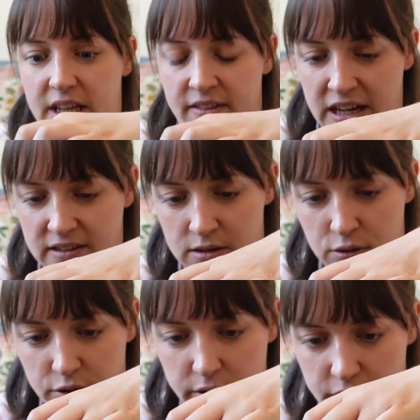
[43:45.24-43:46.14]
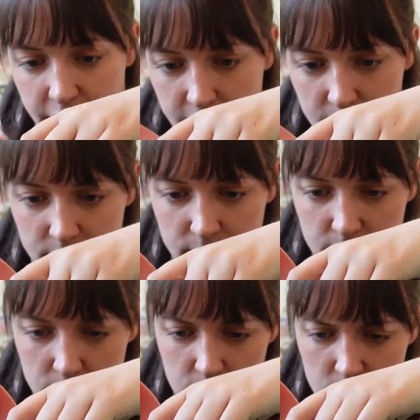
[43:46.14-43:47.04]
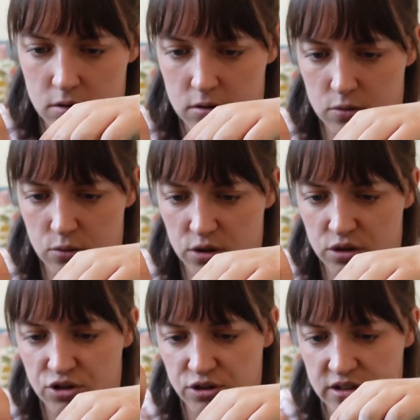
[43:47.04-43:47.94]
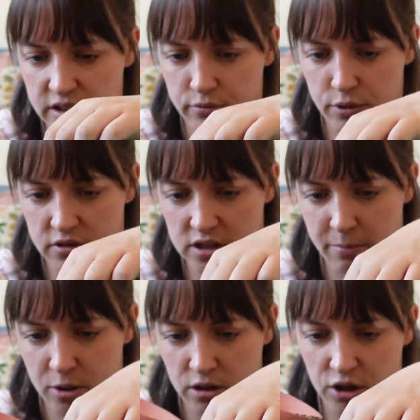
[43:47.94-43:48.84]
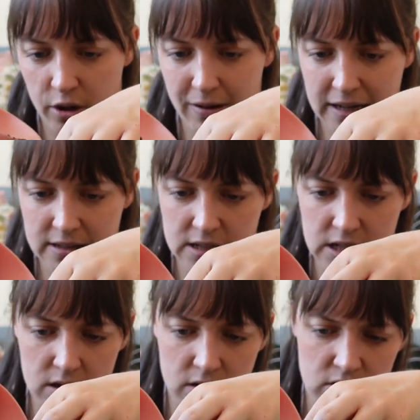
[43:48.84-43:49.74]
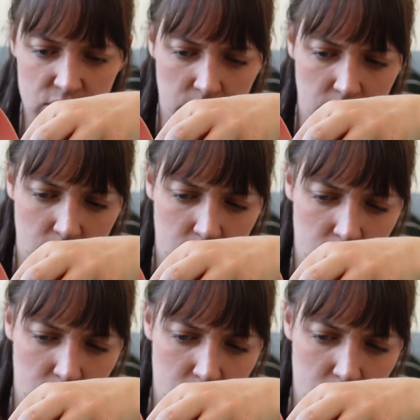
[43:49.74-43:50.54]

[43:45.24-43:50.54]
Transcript: they're still doing great. Oh, you juicy root. Come on, go underneath the soil.